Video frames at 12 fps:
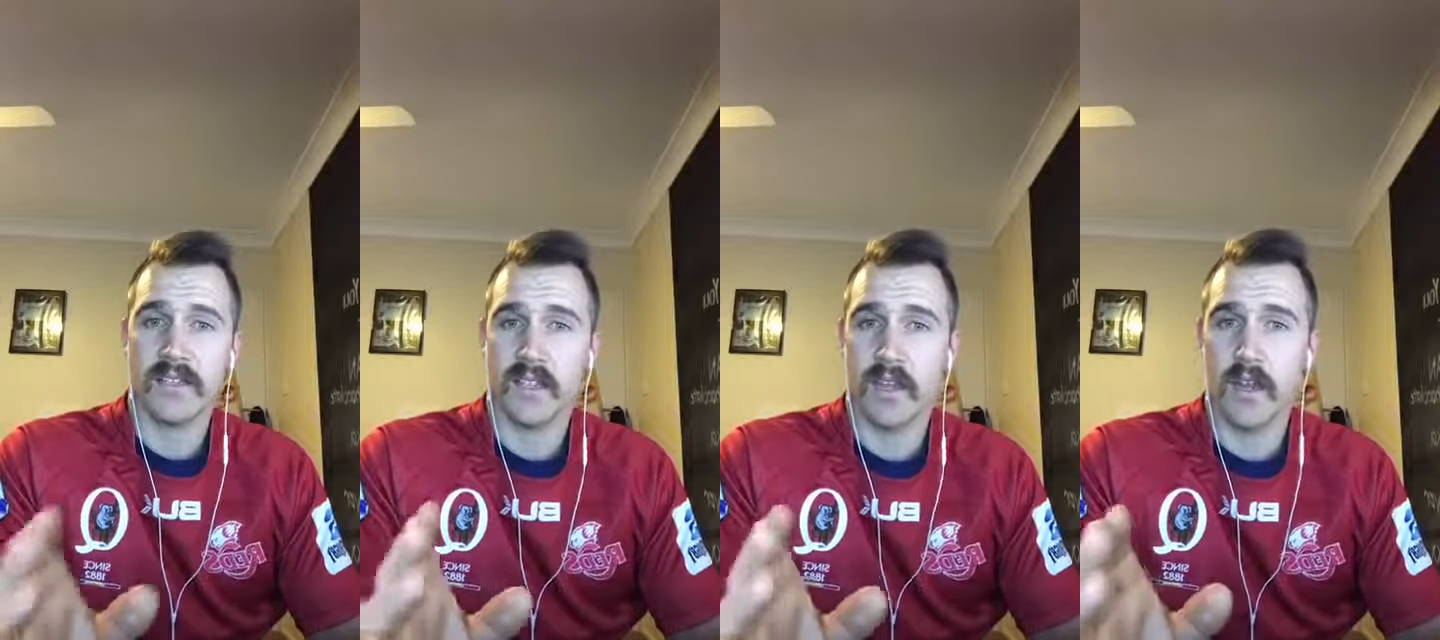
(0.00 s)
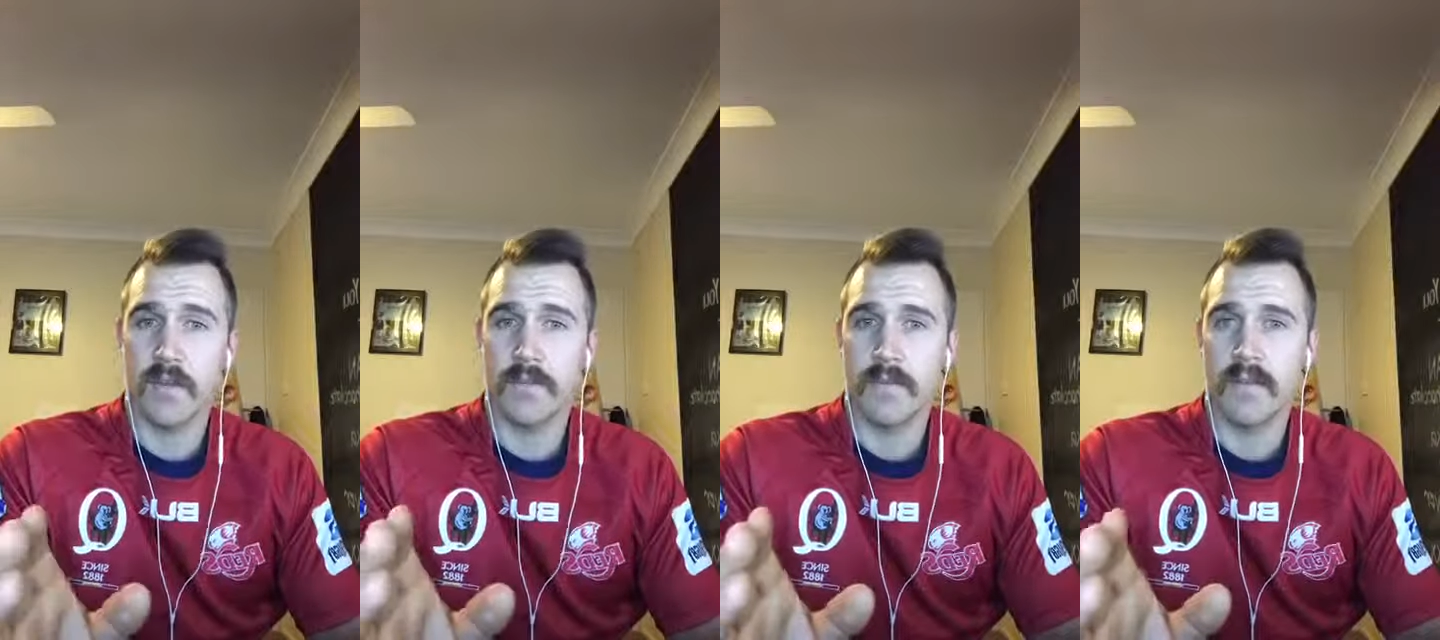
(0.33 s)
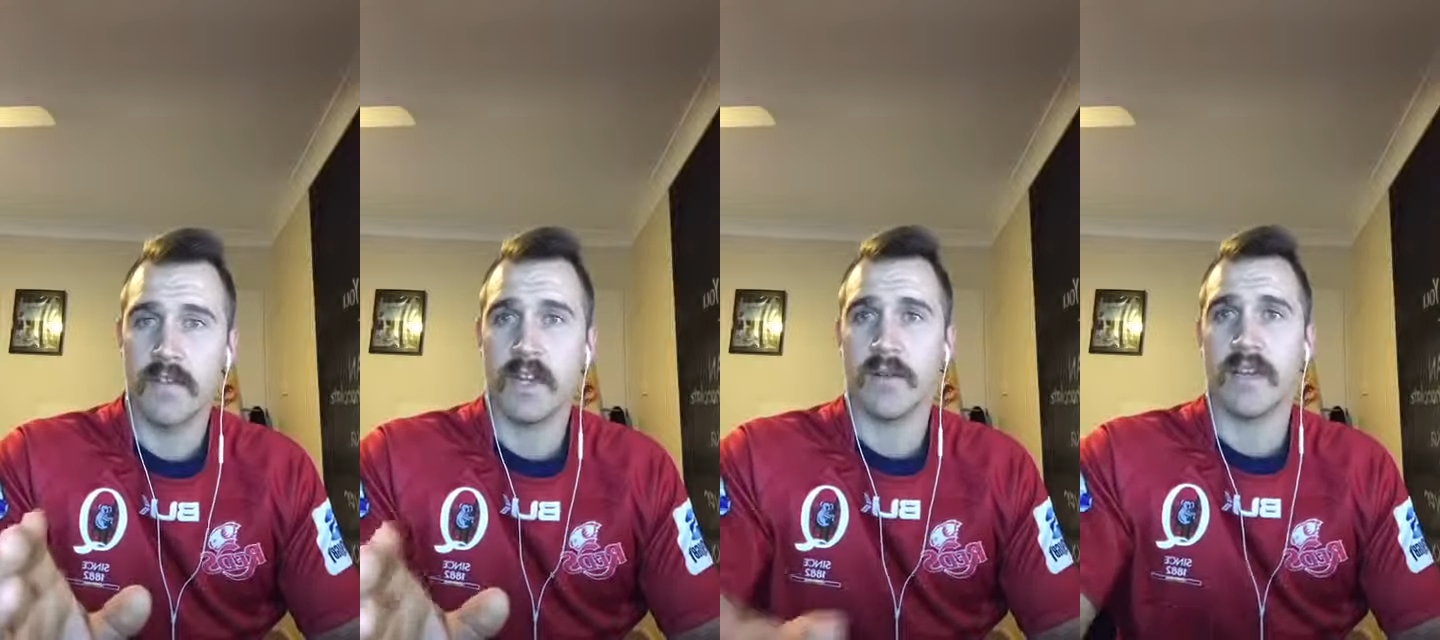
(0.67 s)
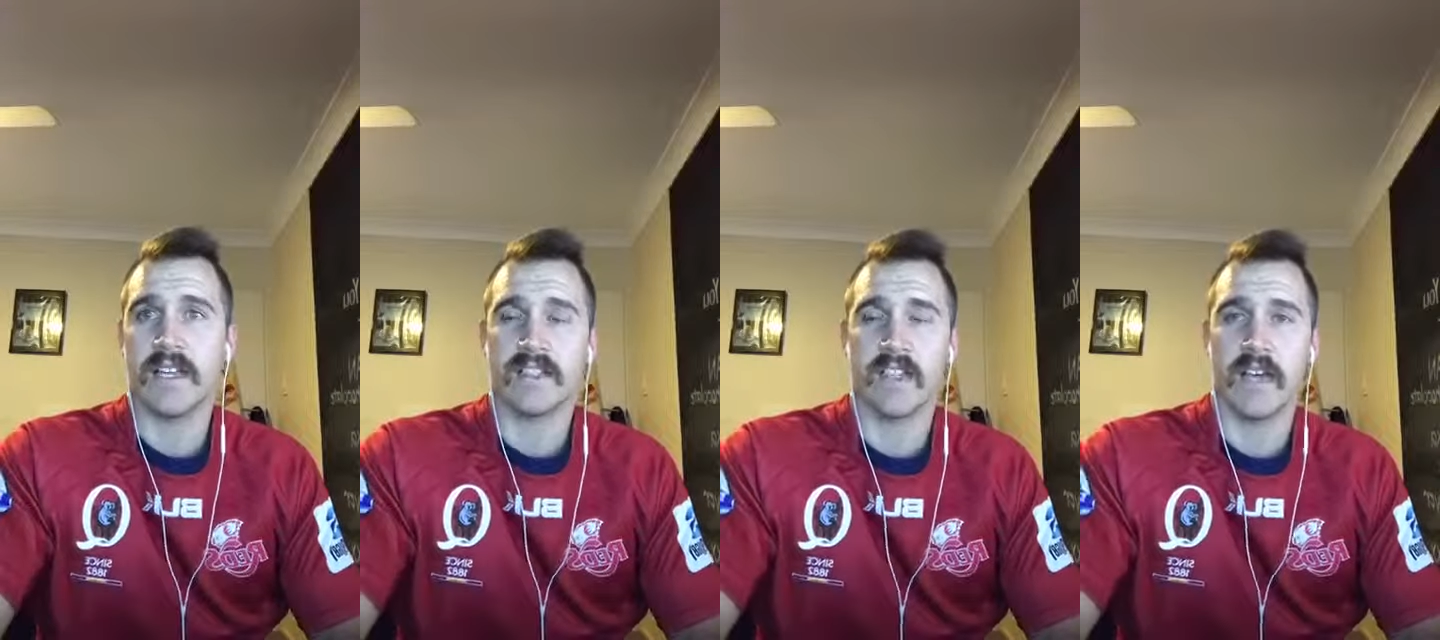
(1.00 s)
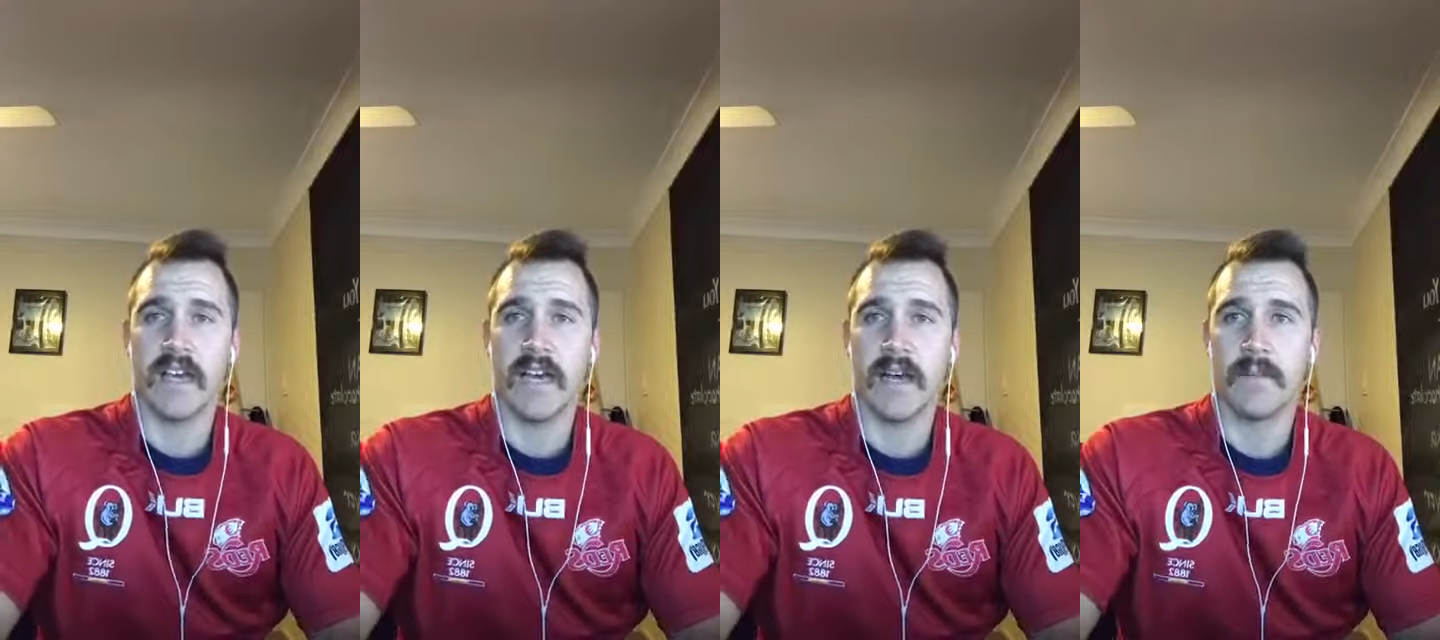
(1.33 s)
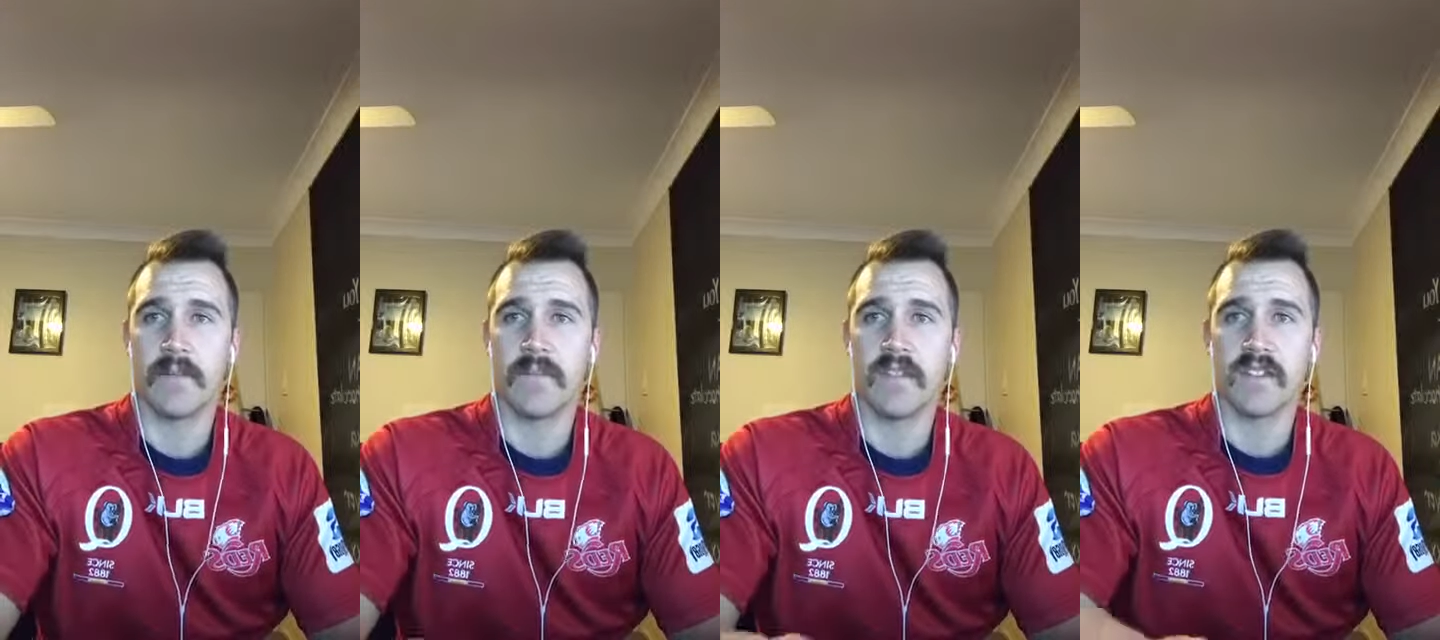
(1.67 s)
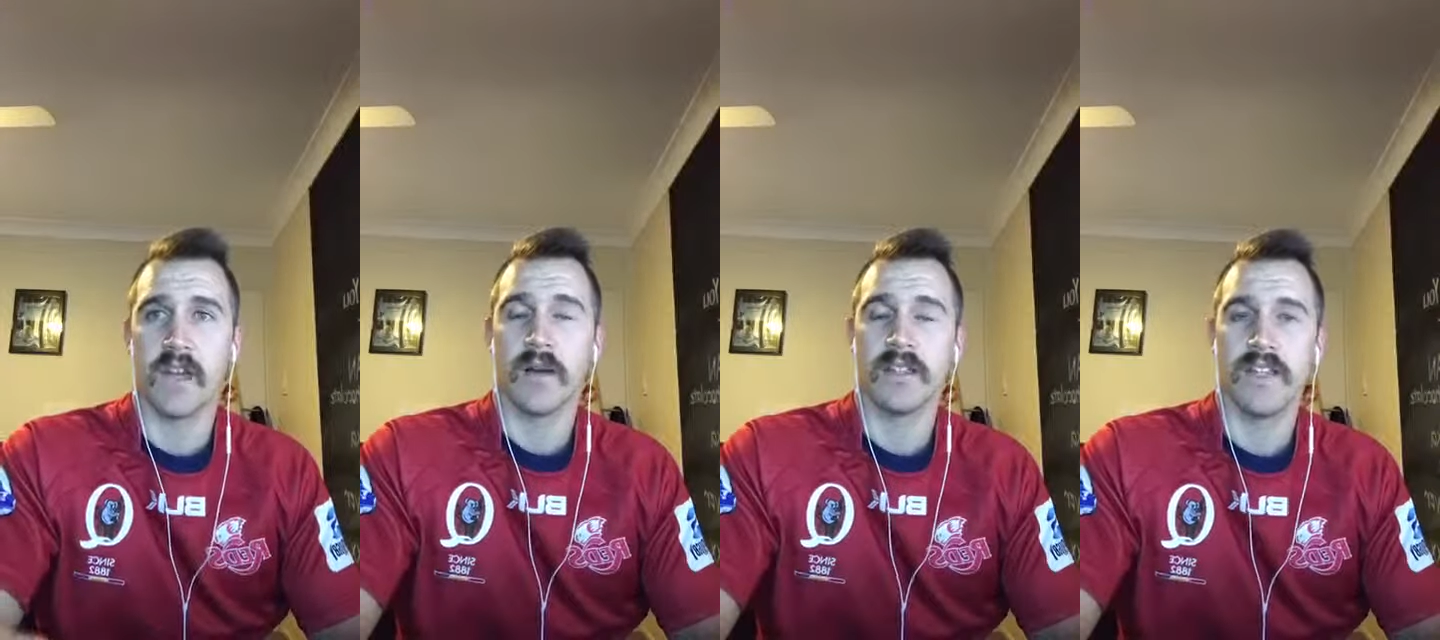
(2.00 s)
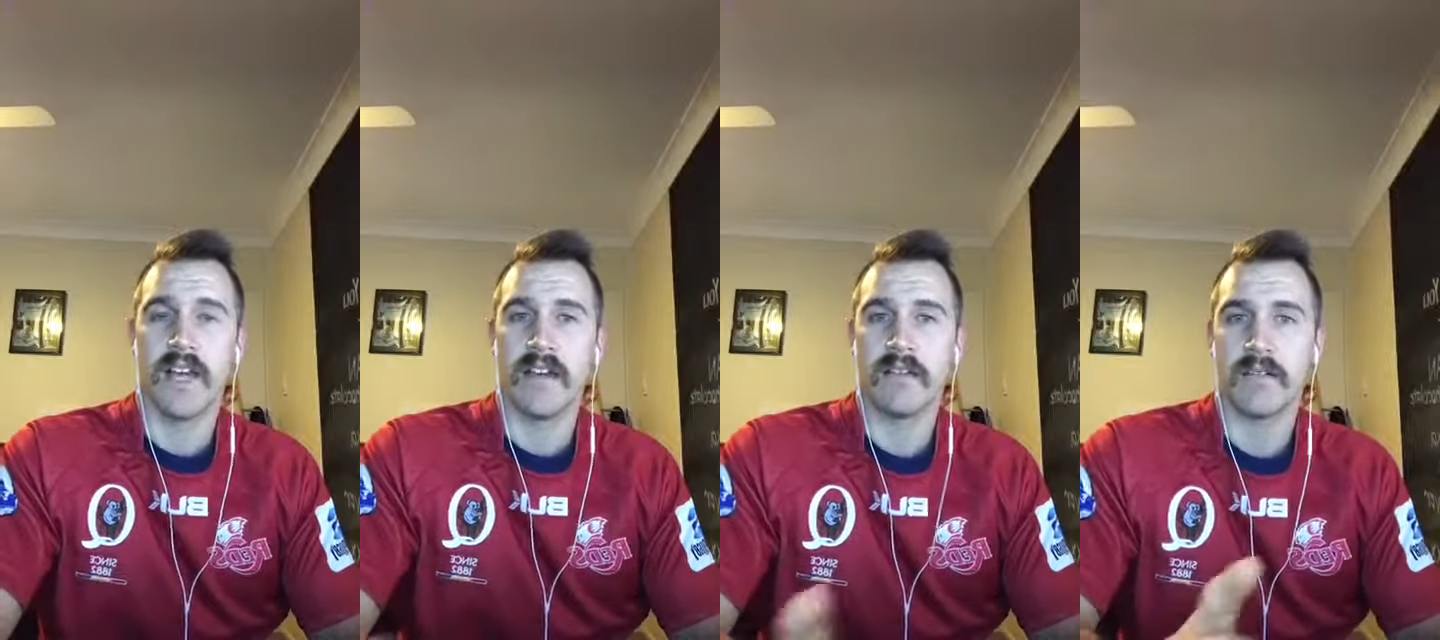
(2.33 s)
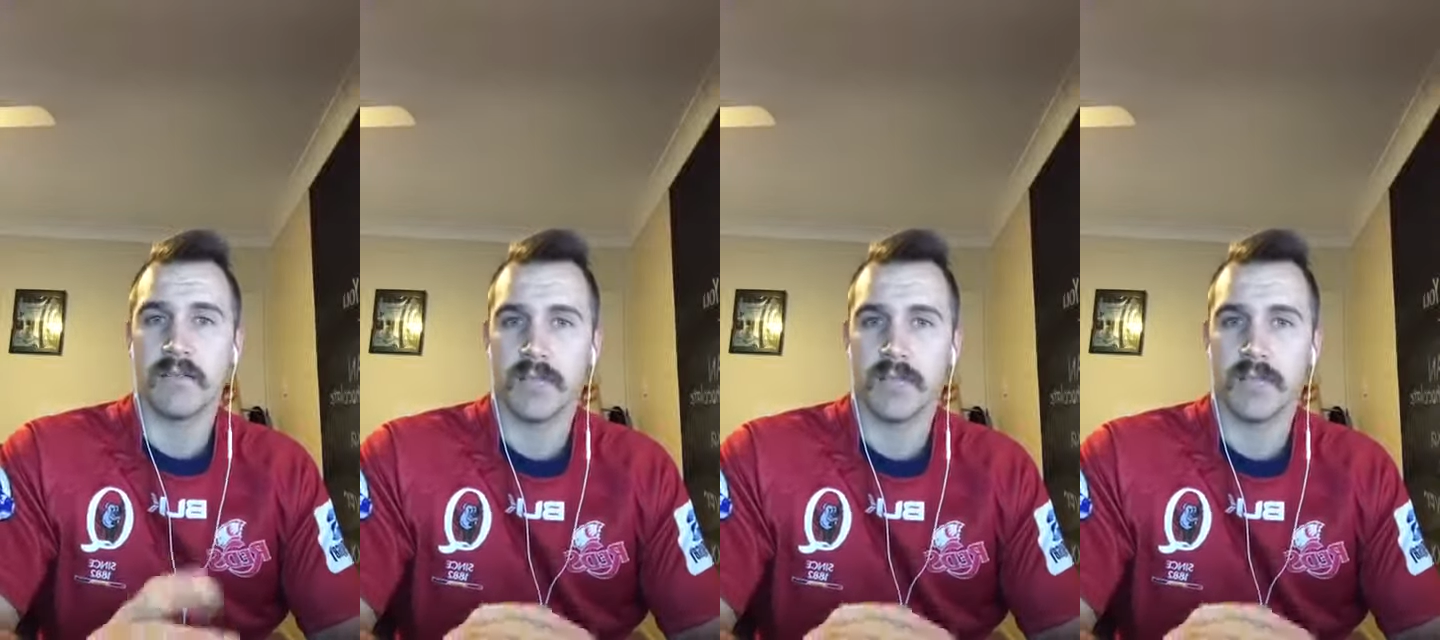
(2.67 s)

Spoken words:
so I hope if anyone is going to that,